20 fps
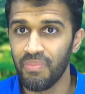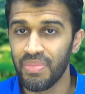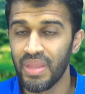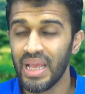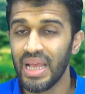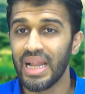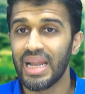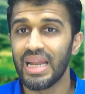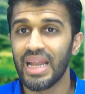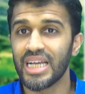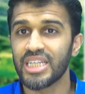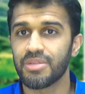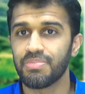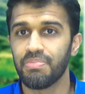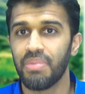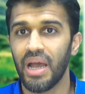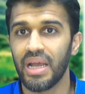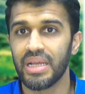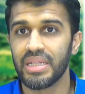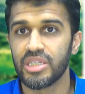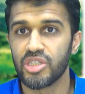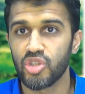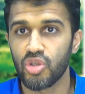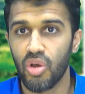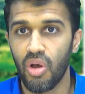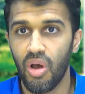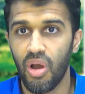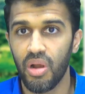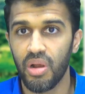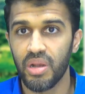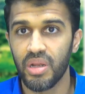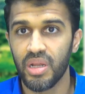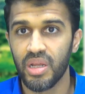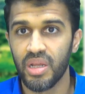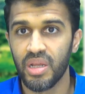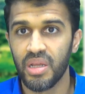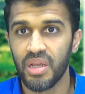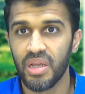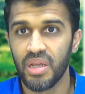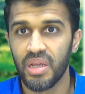Let's buy this car.
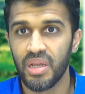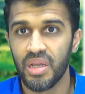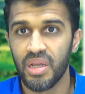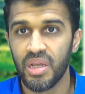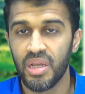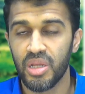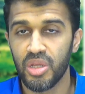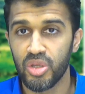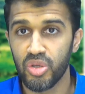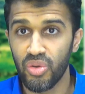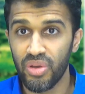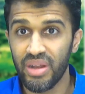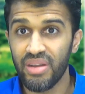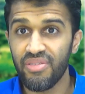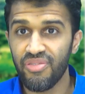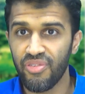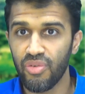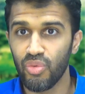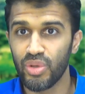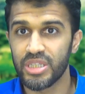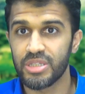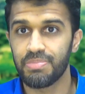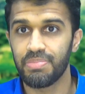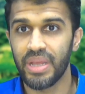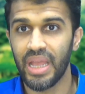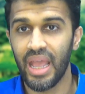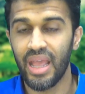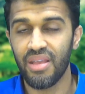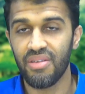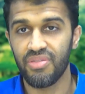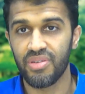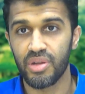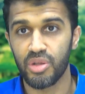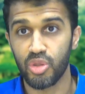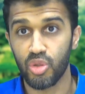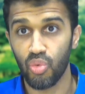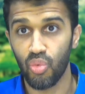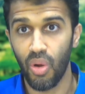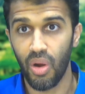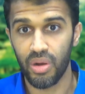You influence behavior
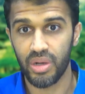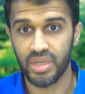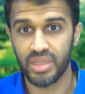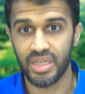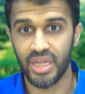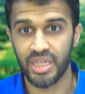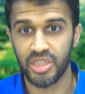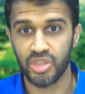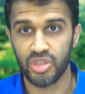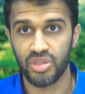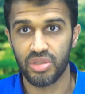through architecture.